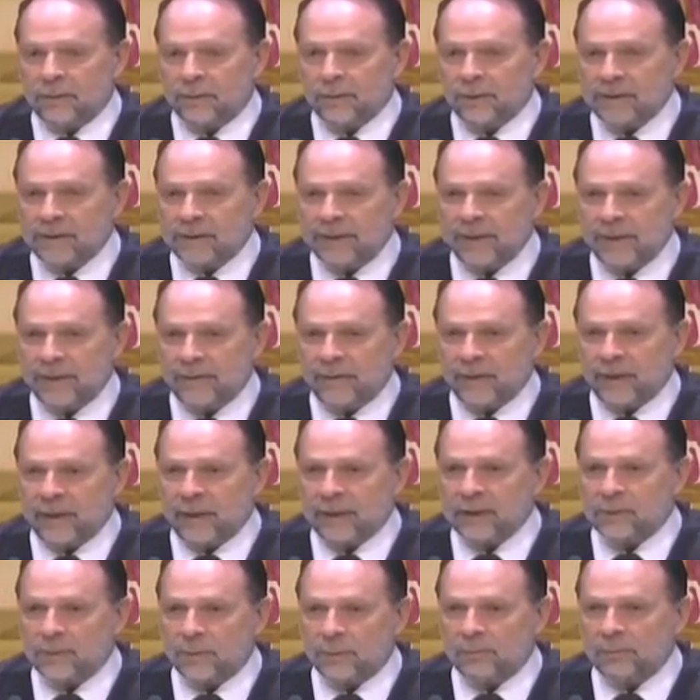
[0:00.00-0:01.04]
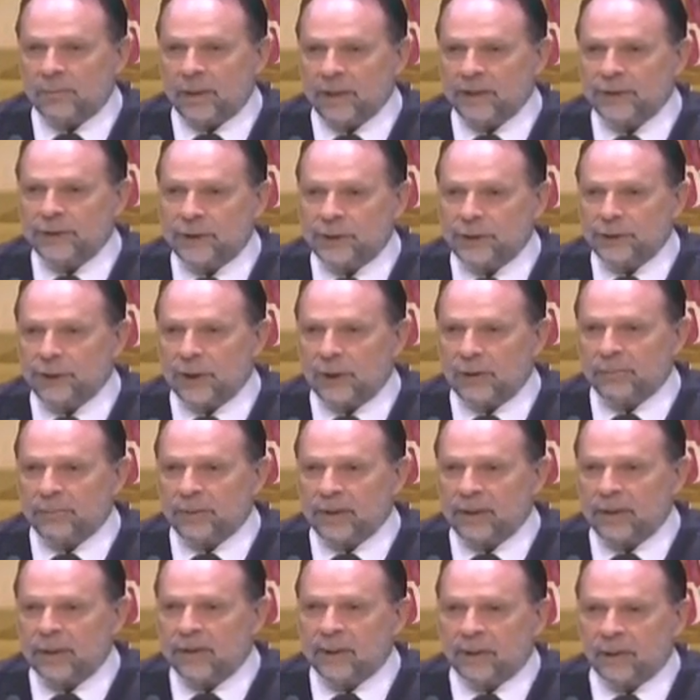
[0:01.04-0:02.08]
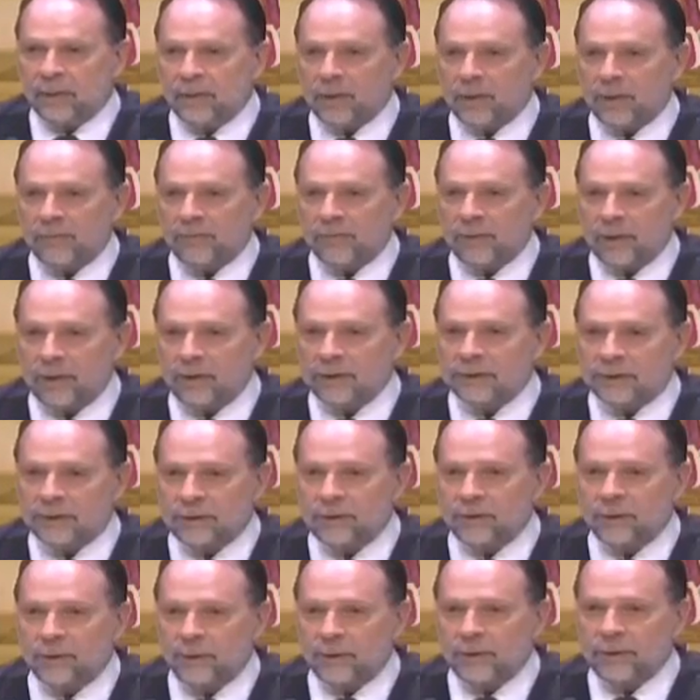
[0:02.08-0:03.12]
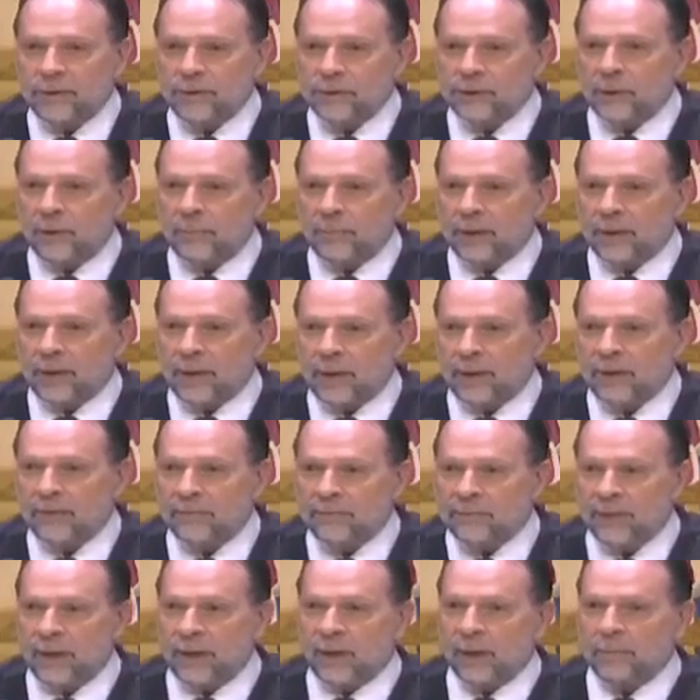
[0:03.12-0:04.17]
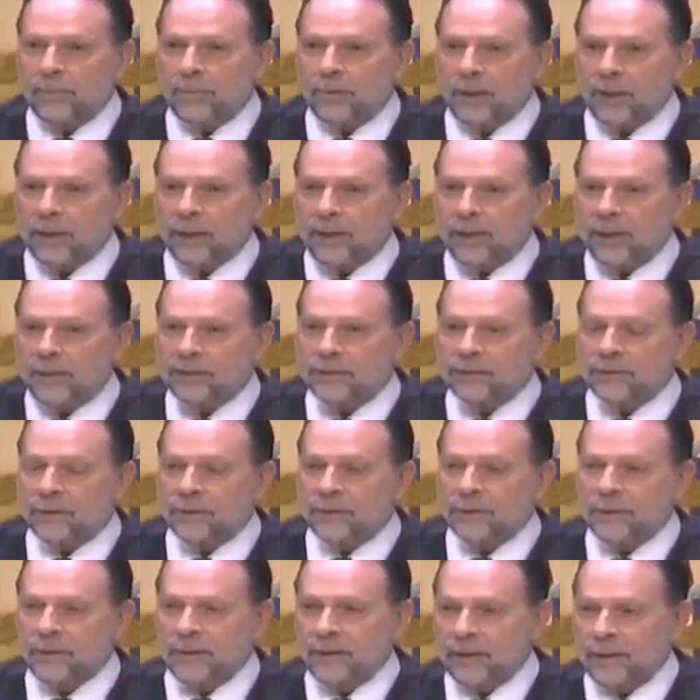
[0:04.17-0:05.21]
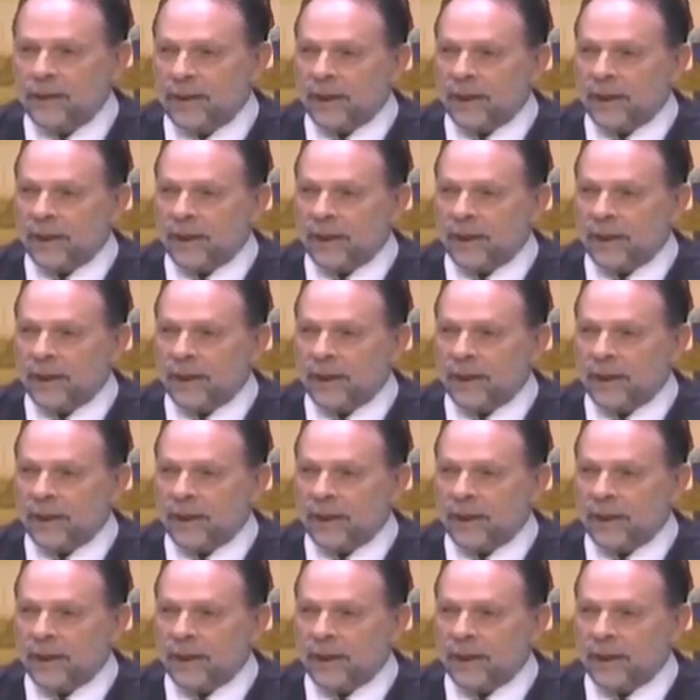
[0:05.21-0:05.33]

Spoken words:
risky things with bungee jumping or whatever else they're doing, jumping out of airplanes or